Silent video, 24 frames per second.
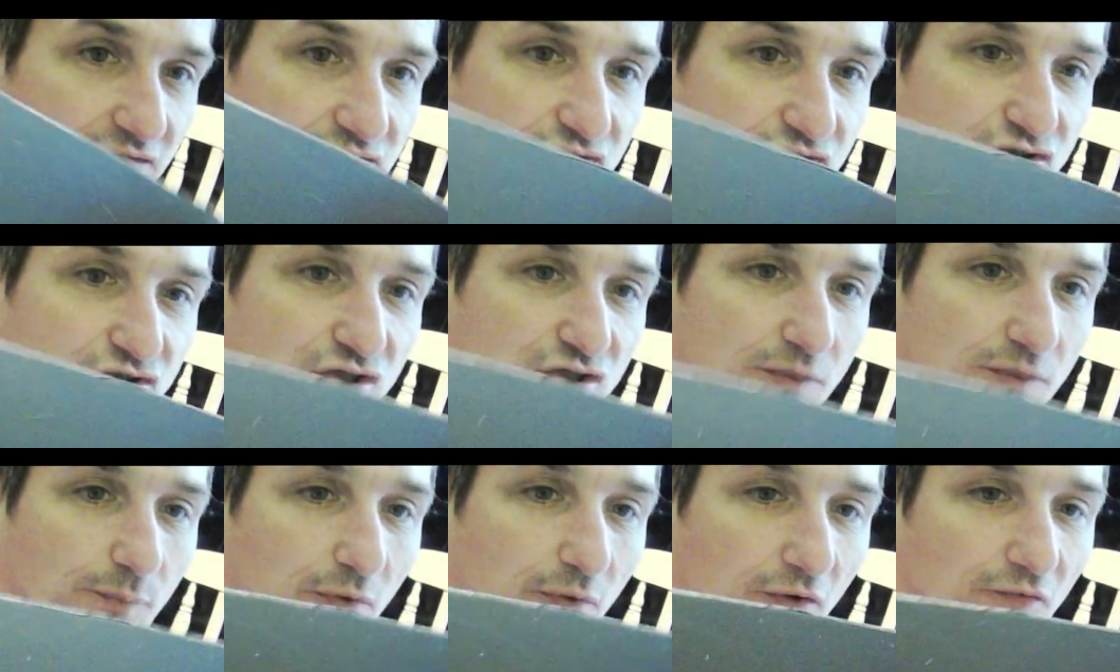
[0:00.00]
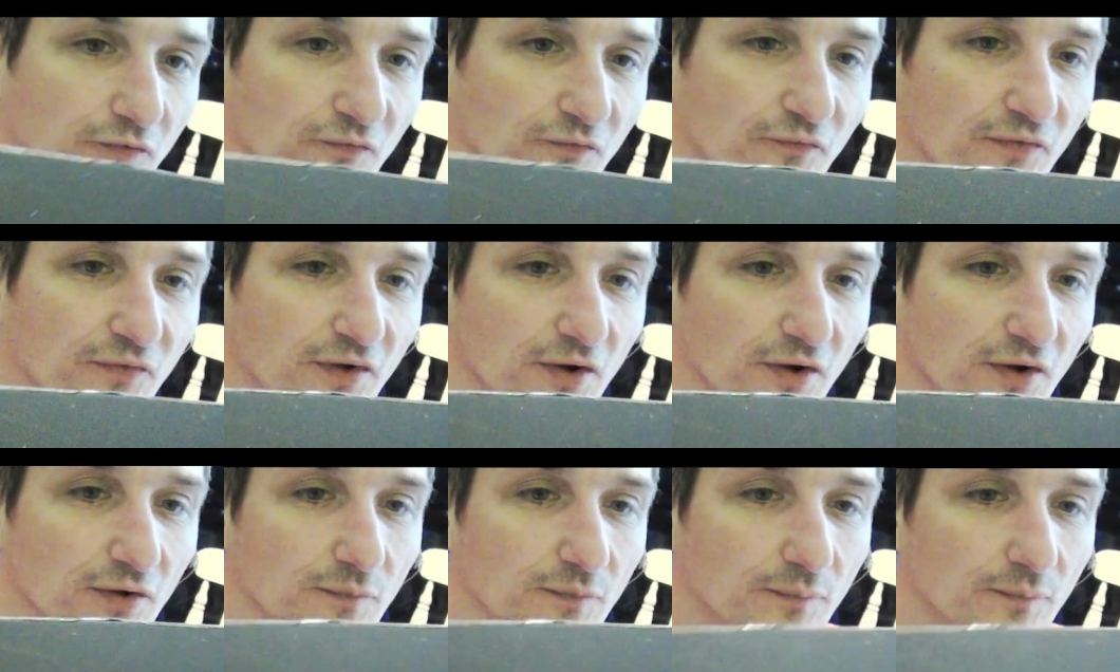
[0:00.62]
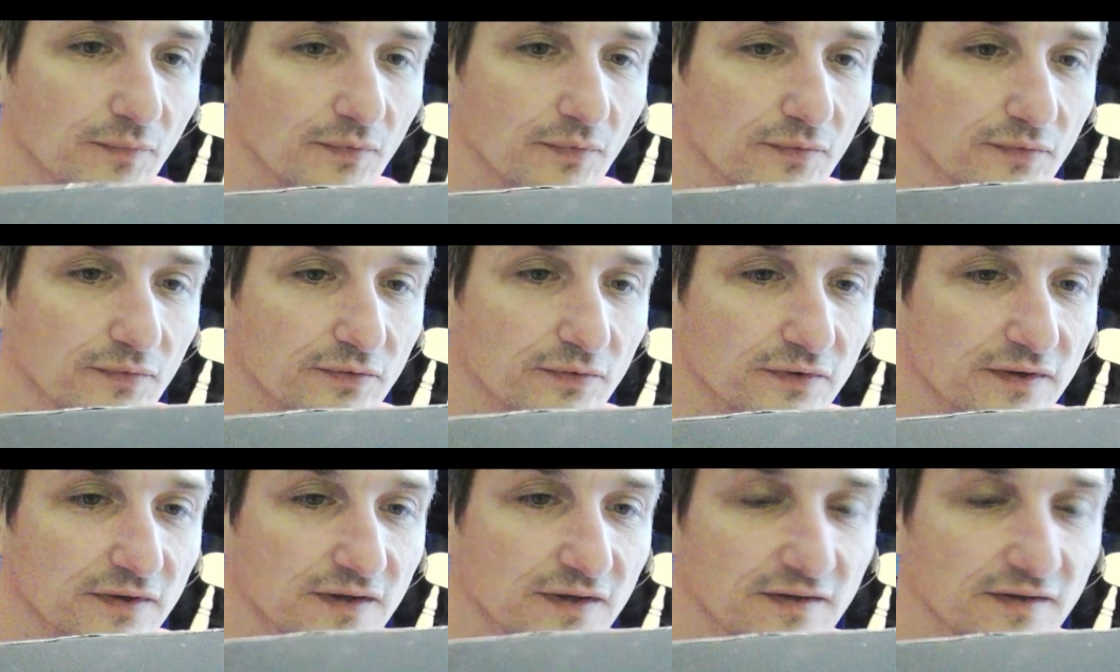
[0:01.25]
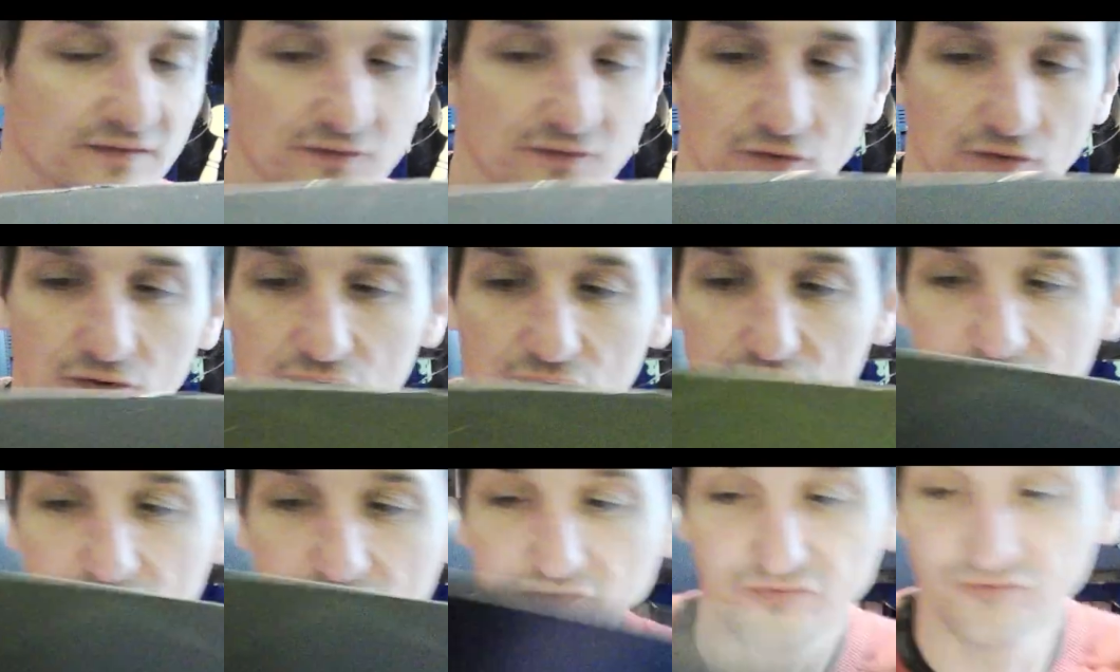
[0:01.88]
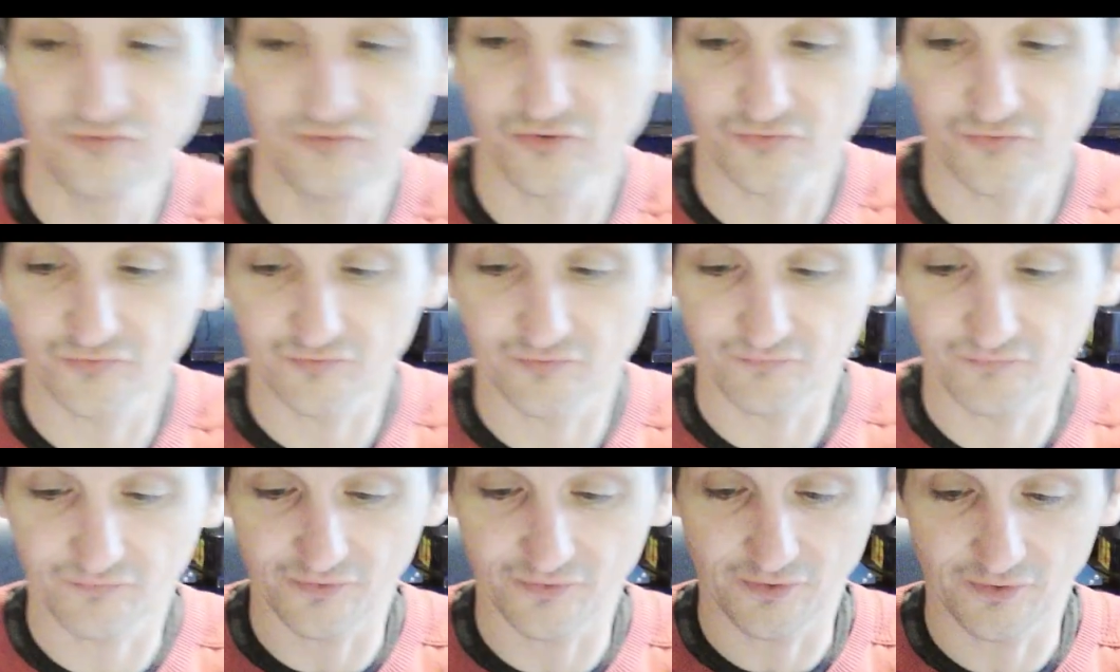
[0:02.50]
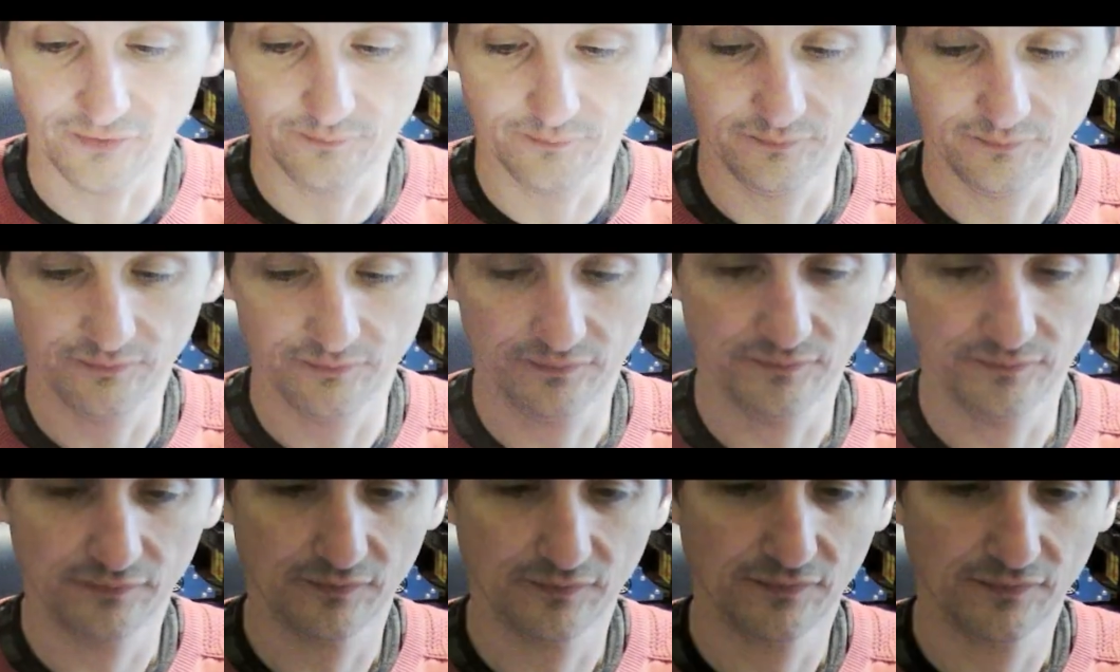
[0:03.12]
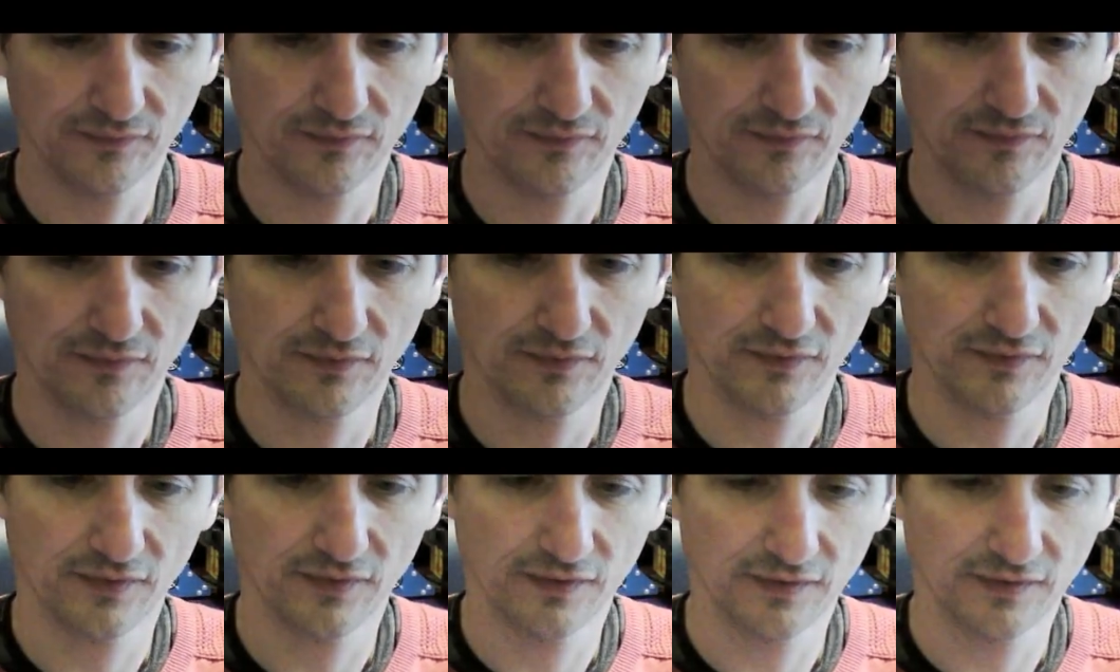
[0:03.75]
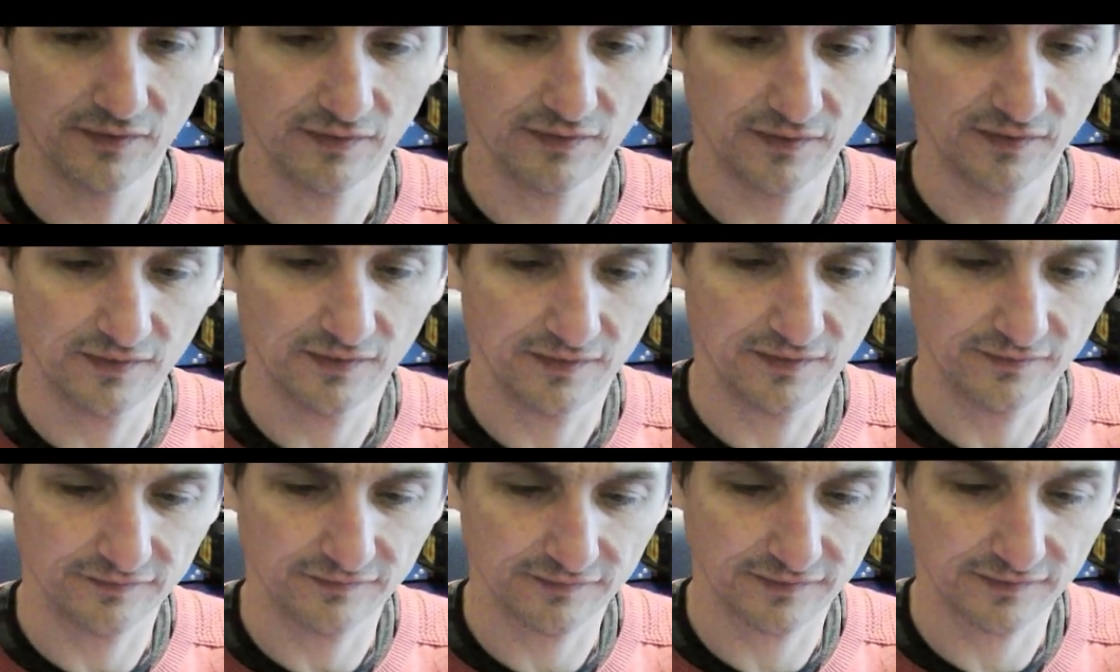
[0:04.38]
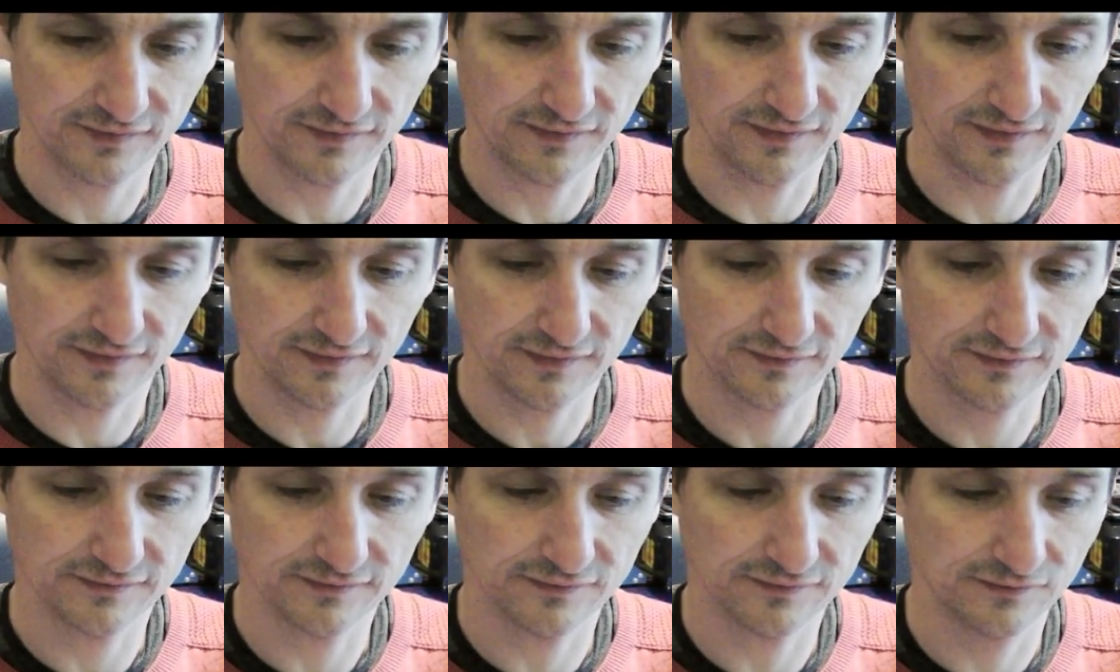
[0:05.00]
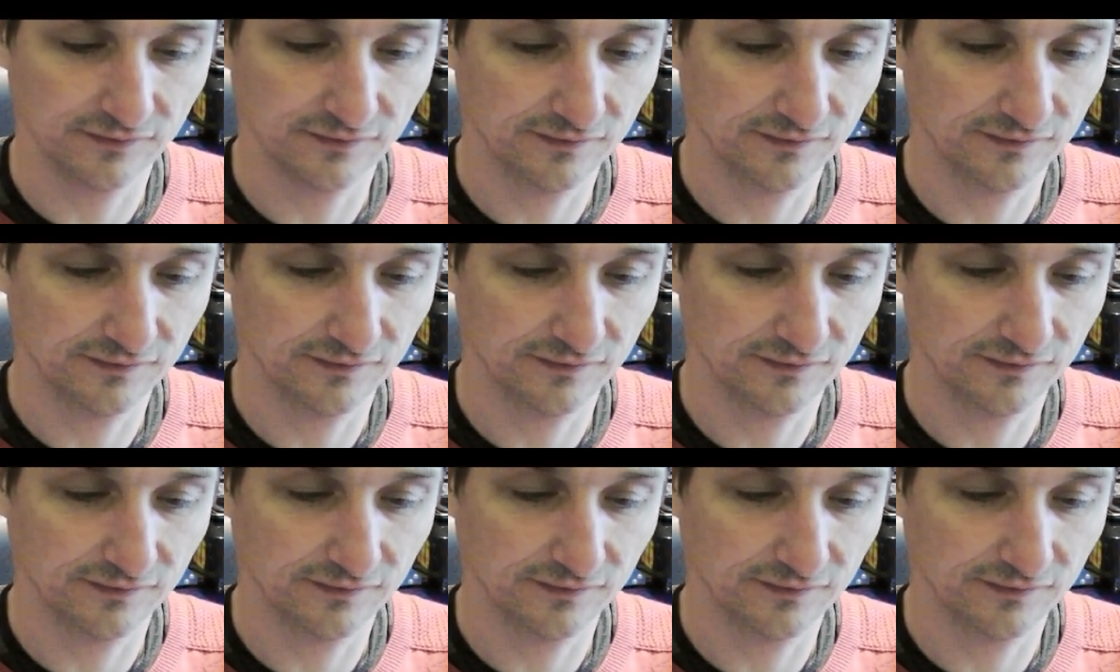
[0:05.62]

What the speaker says: chip on film, yes, or it's just a film as a connector.